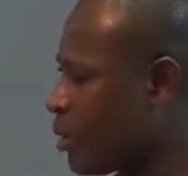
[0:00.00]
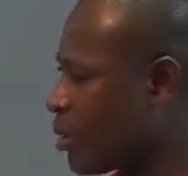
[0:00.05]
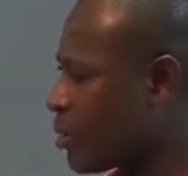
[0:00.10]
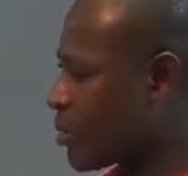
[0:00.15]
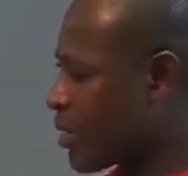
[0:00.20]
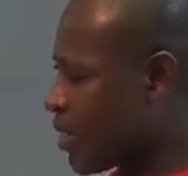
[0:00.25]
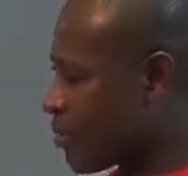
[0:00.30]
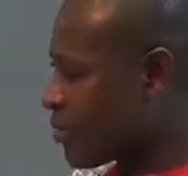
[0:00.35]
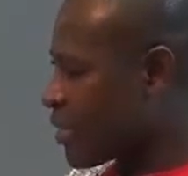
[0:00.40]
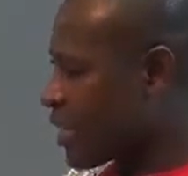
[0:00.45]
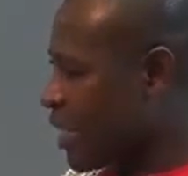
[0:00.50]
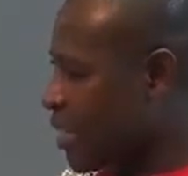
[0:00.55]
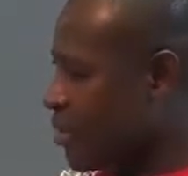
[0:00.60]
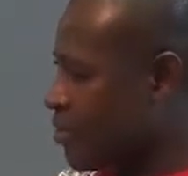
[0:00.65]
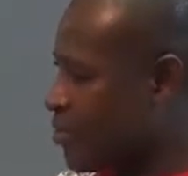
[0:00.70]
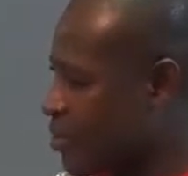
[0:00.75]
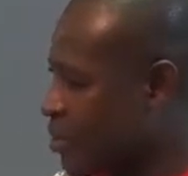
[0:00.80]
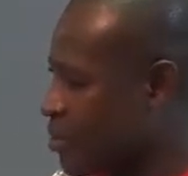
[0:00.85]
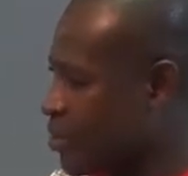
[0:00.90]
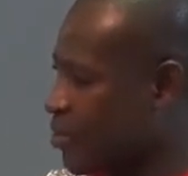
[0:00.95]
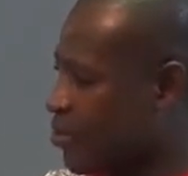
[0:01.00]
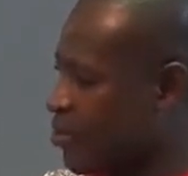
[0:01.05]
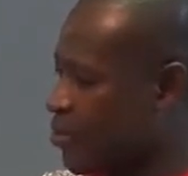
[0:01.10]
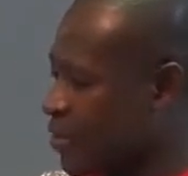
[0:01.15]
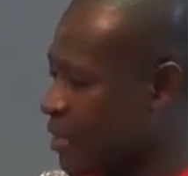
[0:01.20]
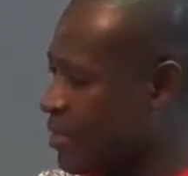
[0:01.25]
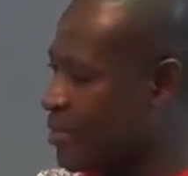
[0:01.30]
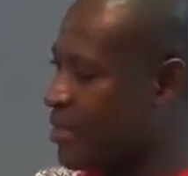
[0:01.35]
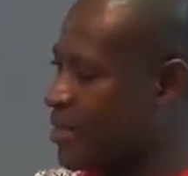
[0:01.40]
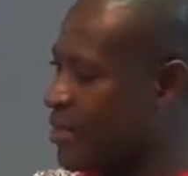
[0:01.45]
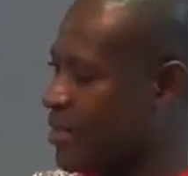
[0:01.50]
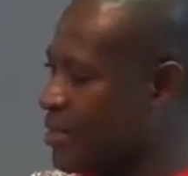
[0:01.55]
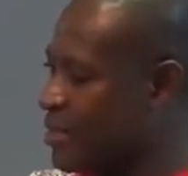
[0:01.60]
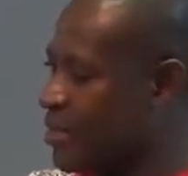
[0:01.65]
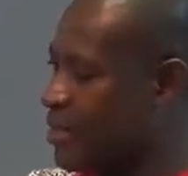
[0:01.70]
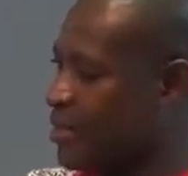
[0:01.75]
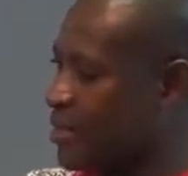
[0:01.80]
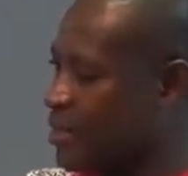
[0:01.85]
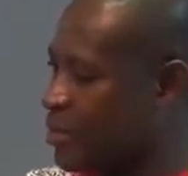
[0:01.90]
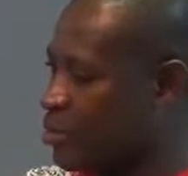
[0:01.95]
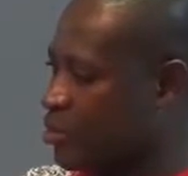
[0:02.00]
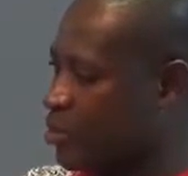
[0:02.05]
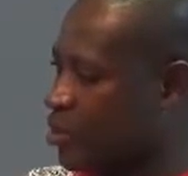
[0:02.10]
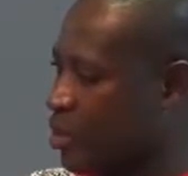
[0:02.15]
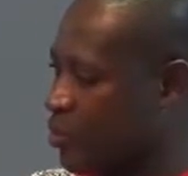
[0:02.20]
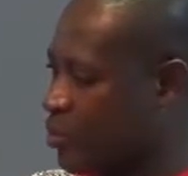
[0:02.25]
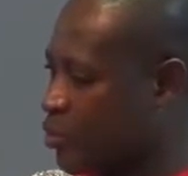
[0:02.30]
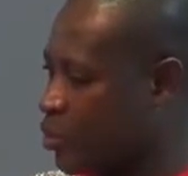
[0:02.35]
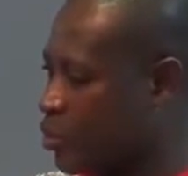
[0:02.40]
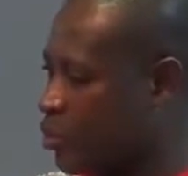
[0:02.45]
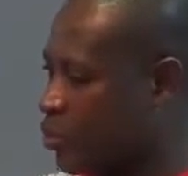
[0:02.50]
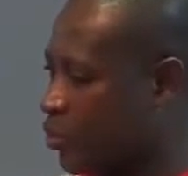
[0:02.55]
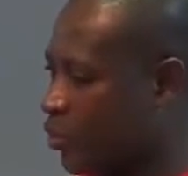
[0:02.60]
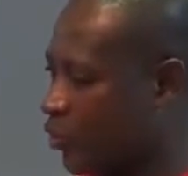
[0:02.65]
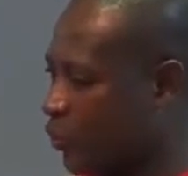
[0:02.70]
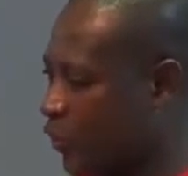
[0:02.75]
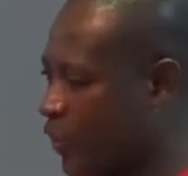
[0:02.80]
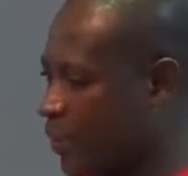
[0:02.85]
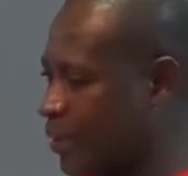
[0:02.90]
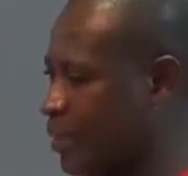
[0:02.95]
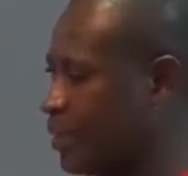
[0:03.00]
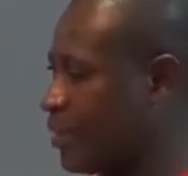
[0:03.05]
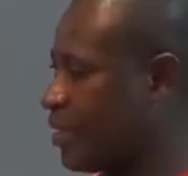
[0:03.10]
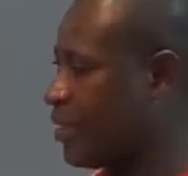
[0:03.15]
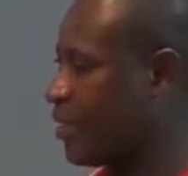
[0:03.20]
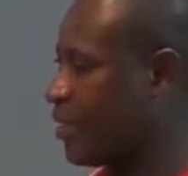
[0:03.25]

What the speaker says: Sometimes when the top two fail,